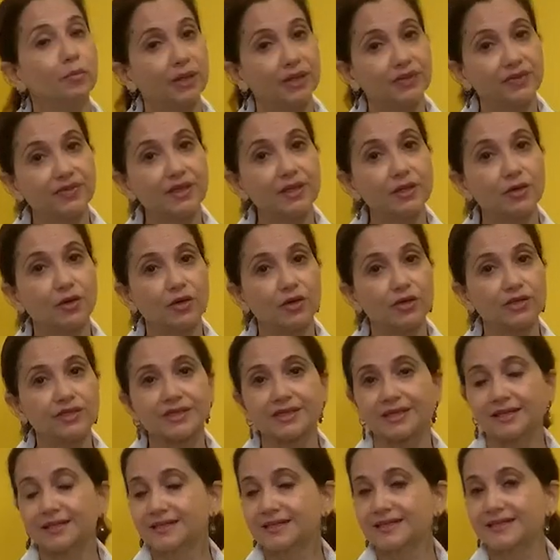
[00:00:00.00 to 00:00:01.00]
But the
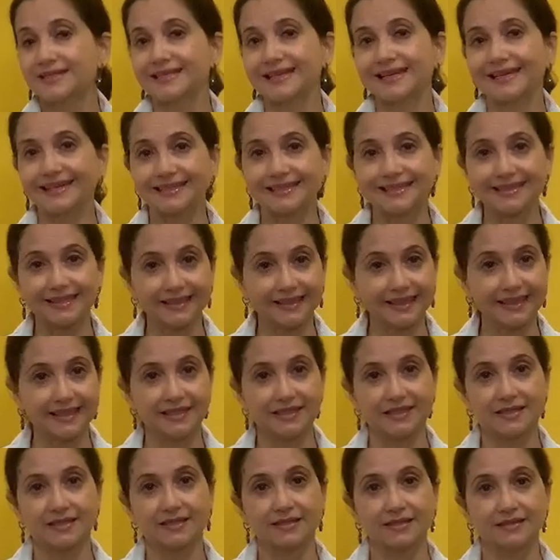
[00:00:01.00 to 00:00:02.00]
odds are stacked
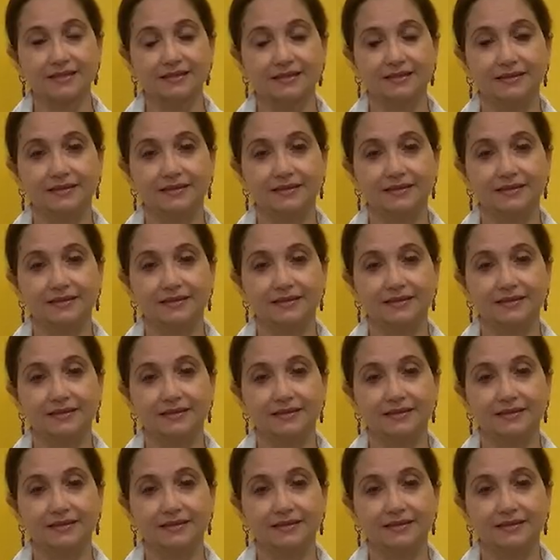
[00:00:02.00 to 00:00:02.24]
against her.